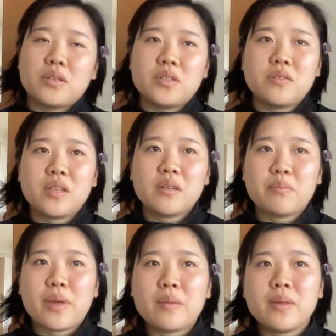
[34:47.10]
you think
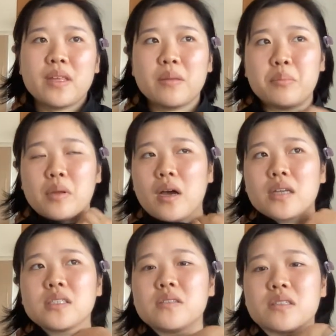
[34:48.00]
maybe he
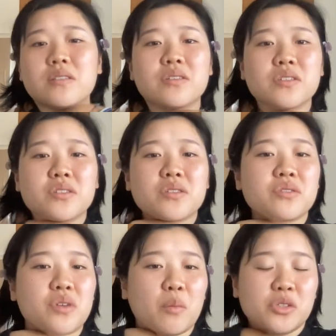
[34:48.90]
blocked you because there's
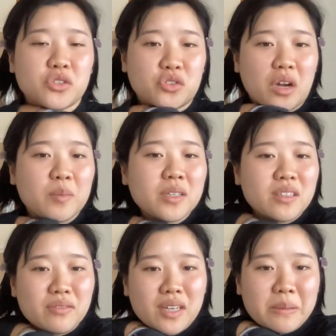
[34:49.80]
just so much drama in
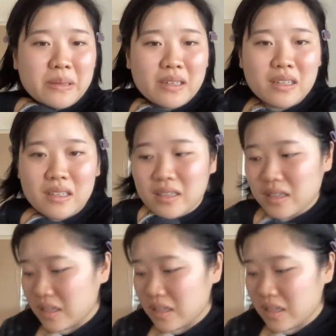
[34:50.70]
the family?